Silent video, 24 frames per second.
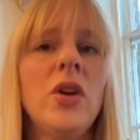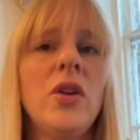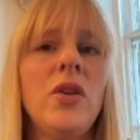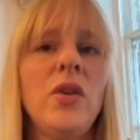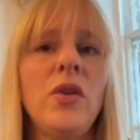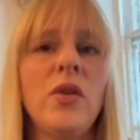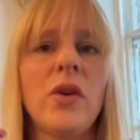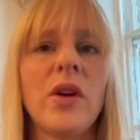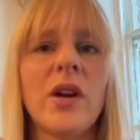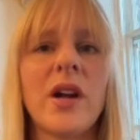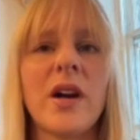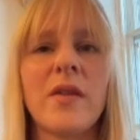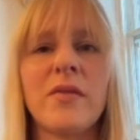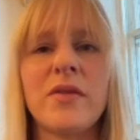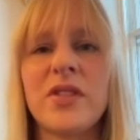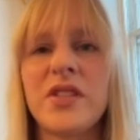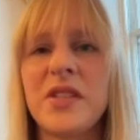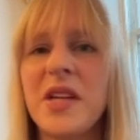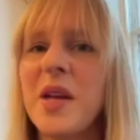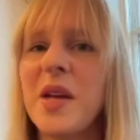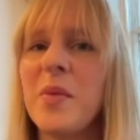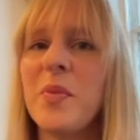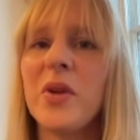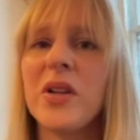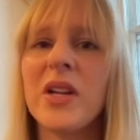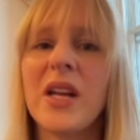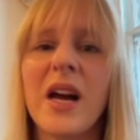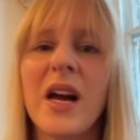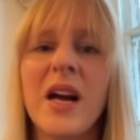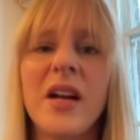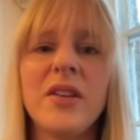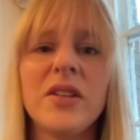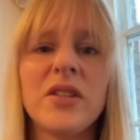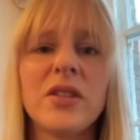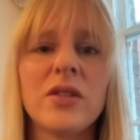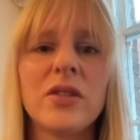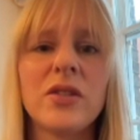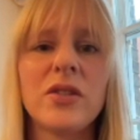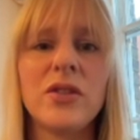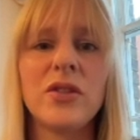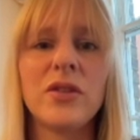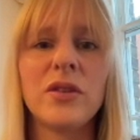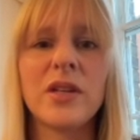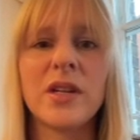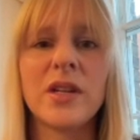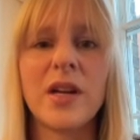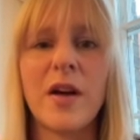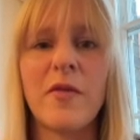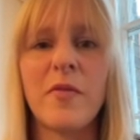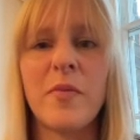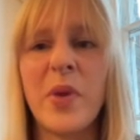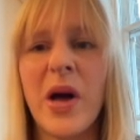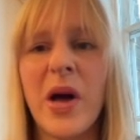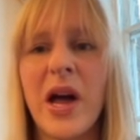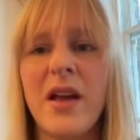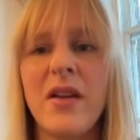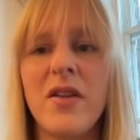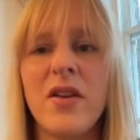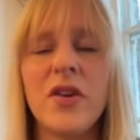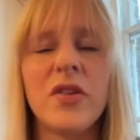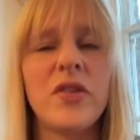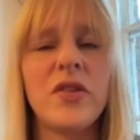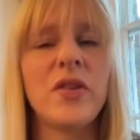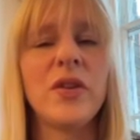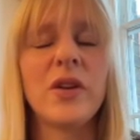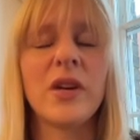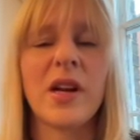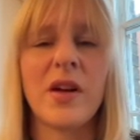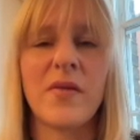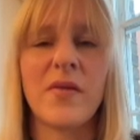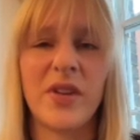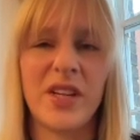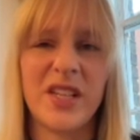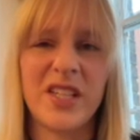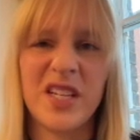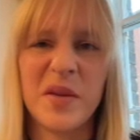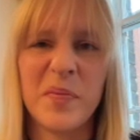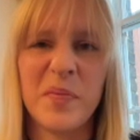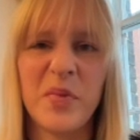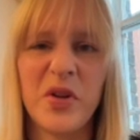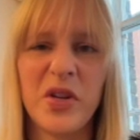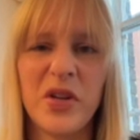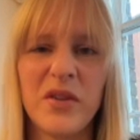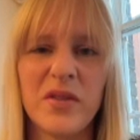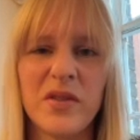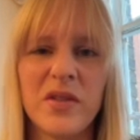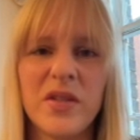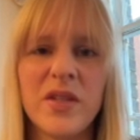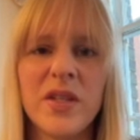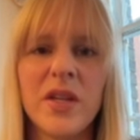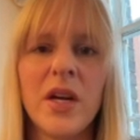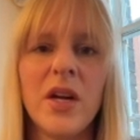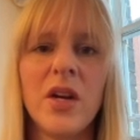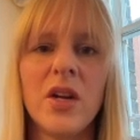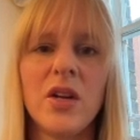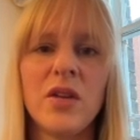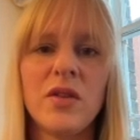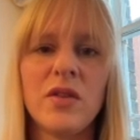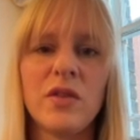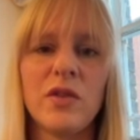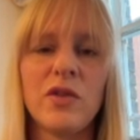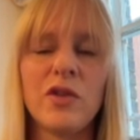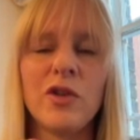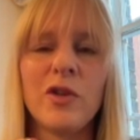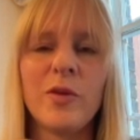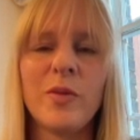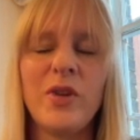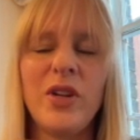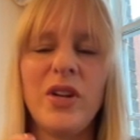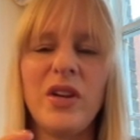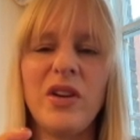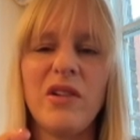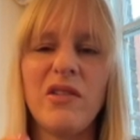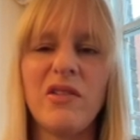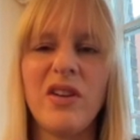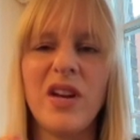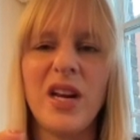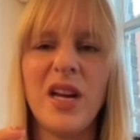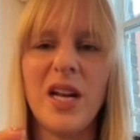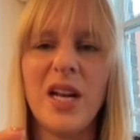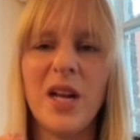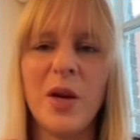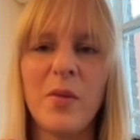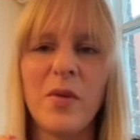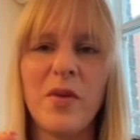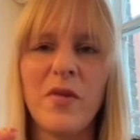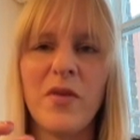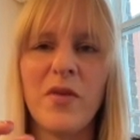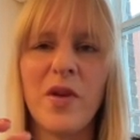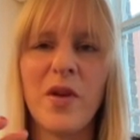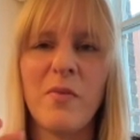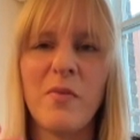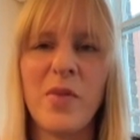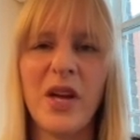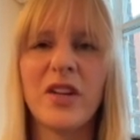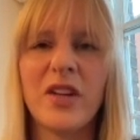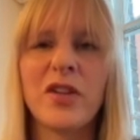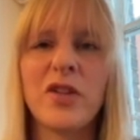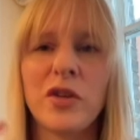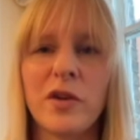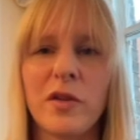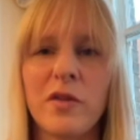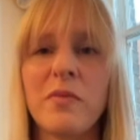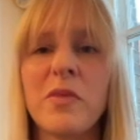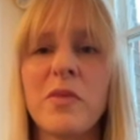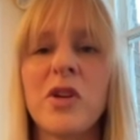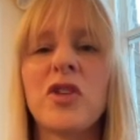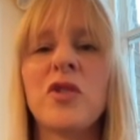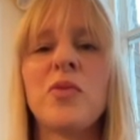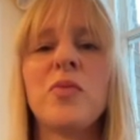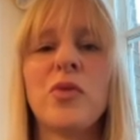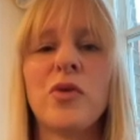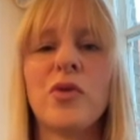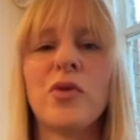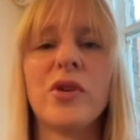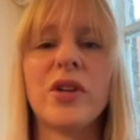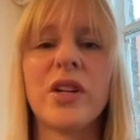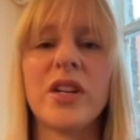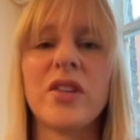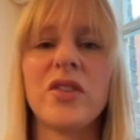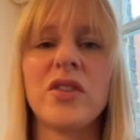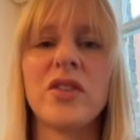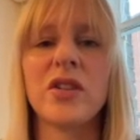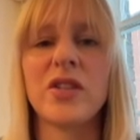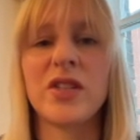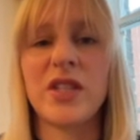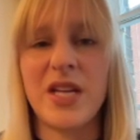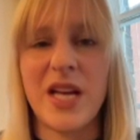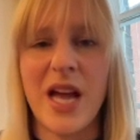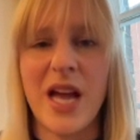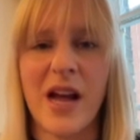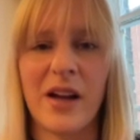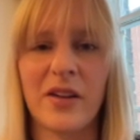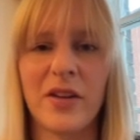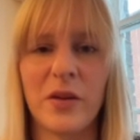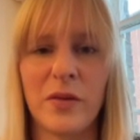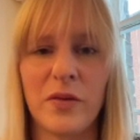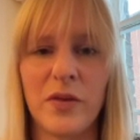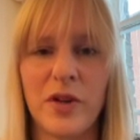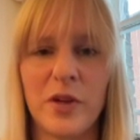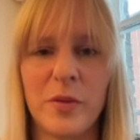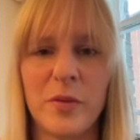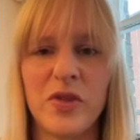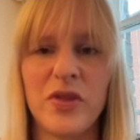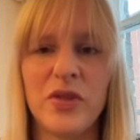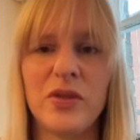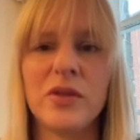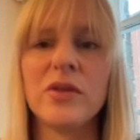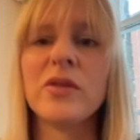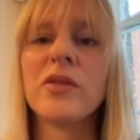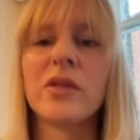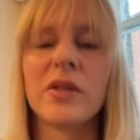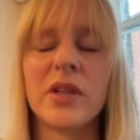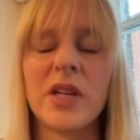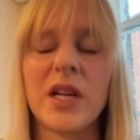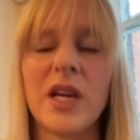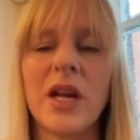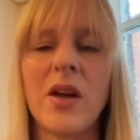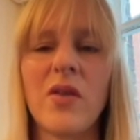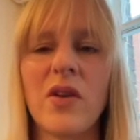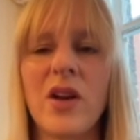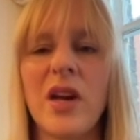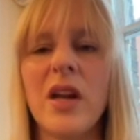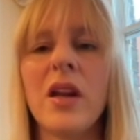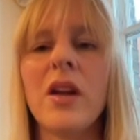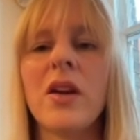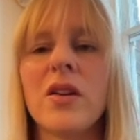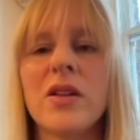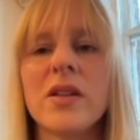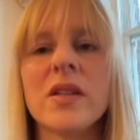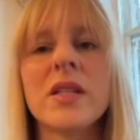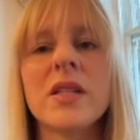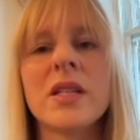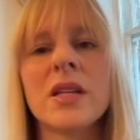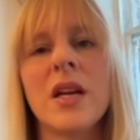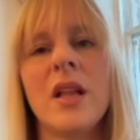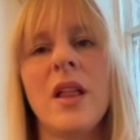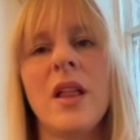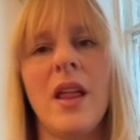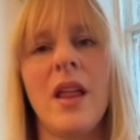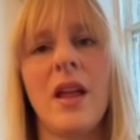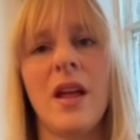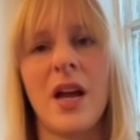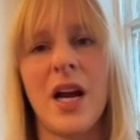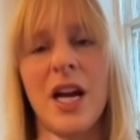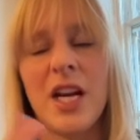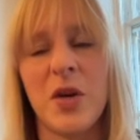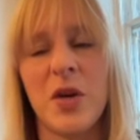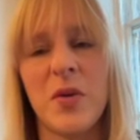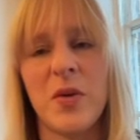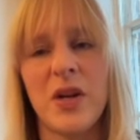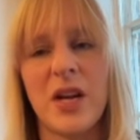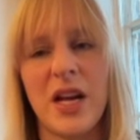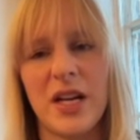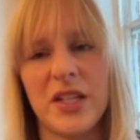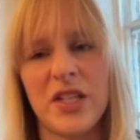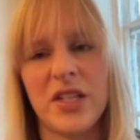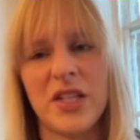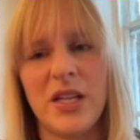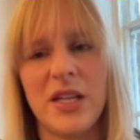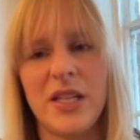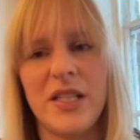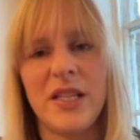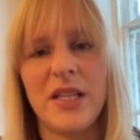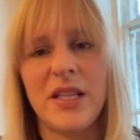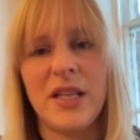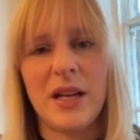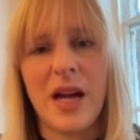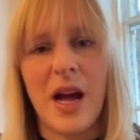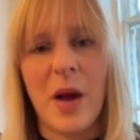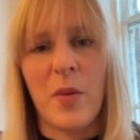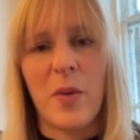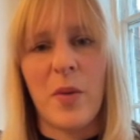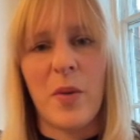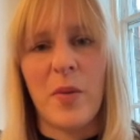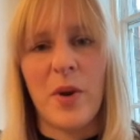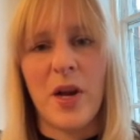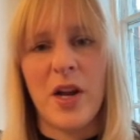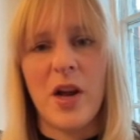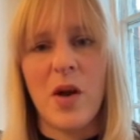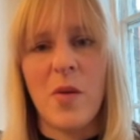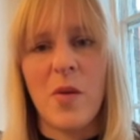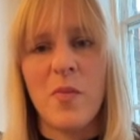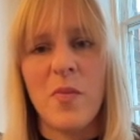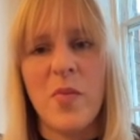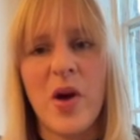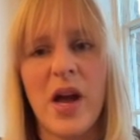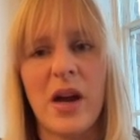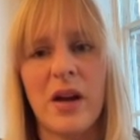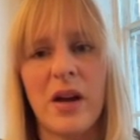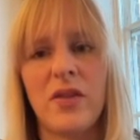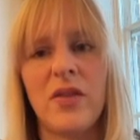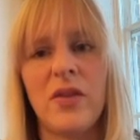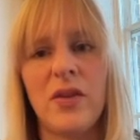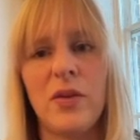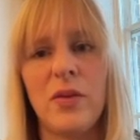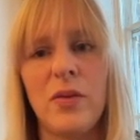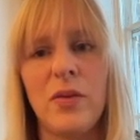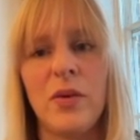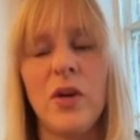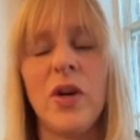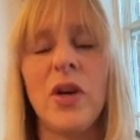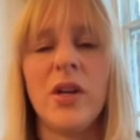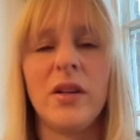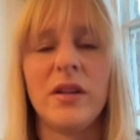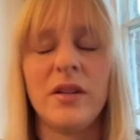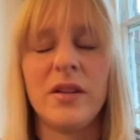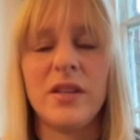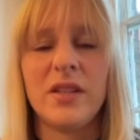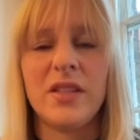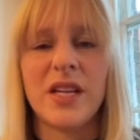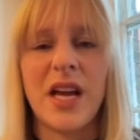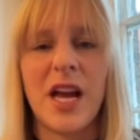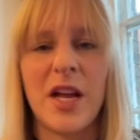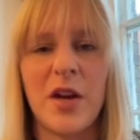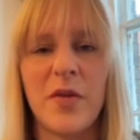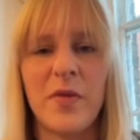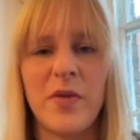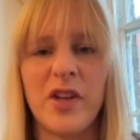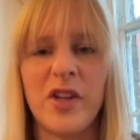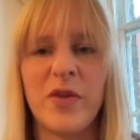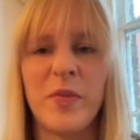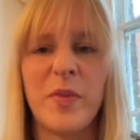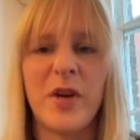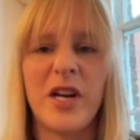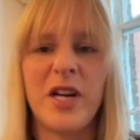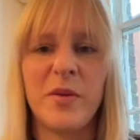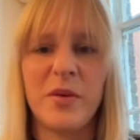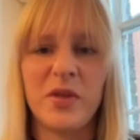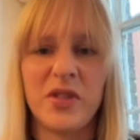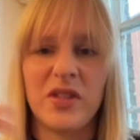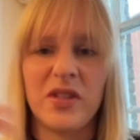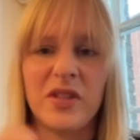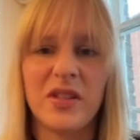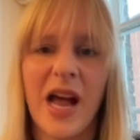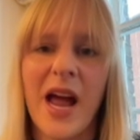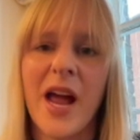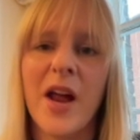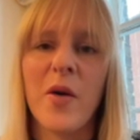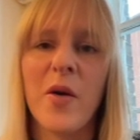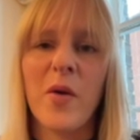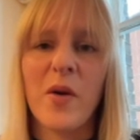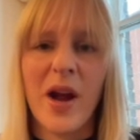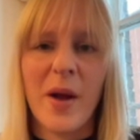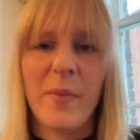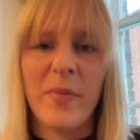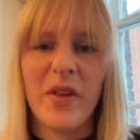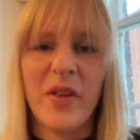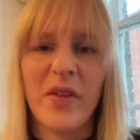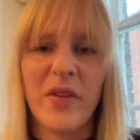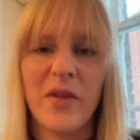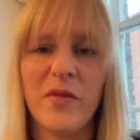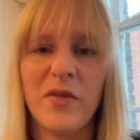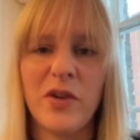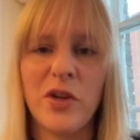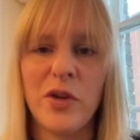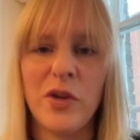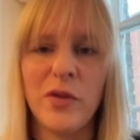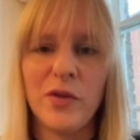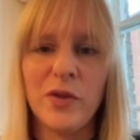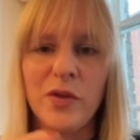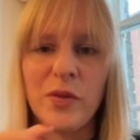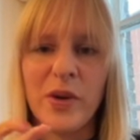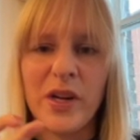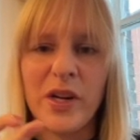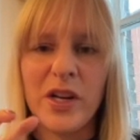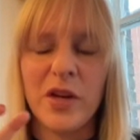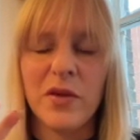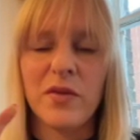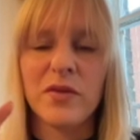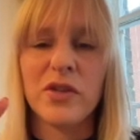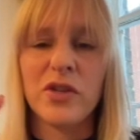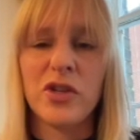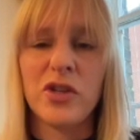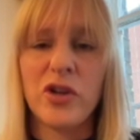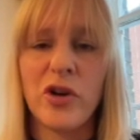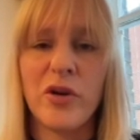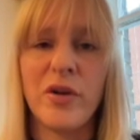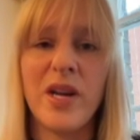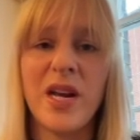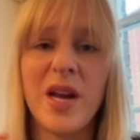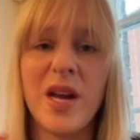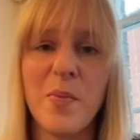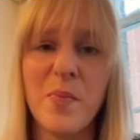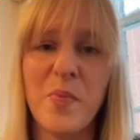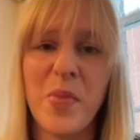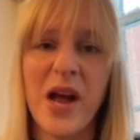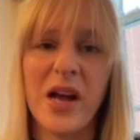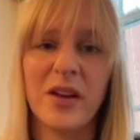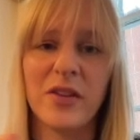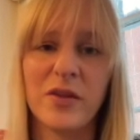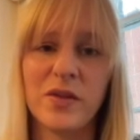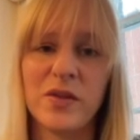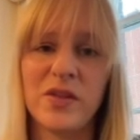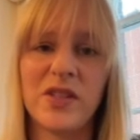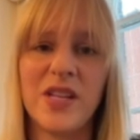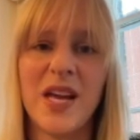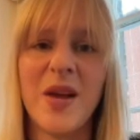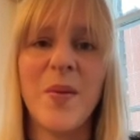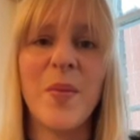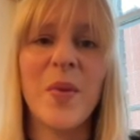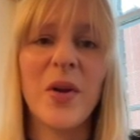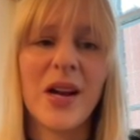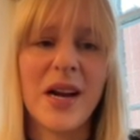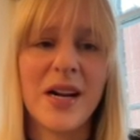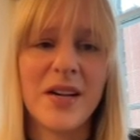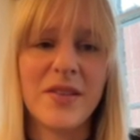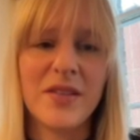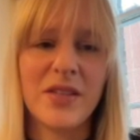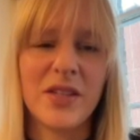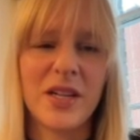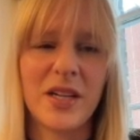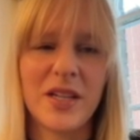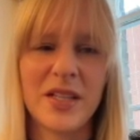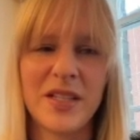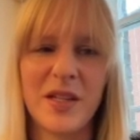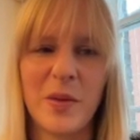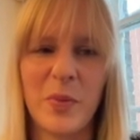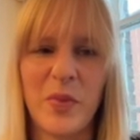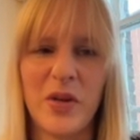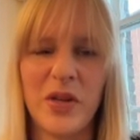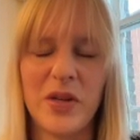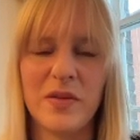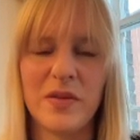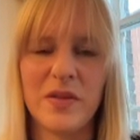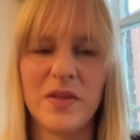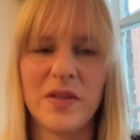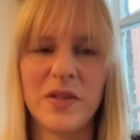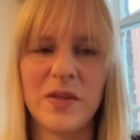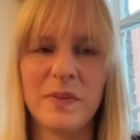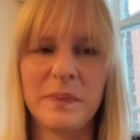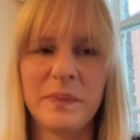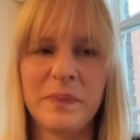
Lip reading: You could have stabilizers, you could have binders, you could have excipients. So normally you're dealing with a mixture of much more than just the active pharmaceutical ingredients. And you will actually see that when we come back to the design of experiments, the diagram that they've used, where they also show the impact of stabilizer and excipients.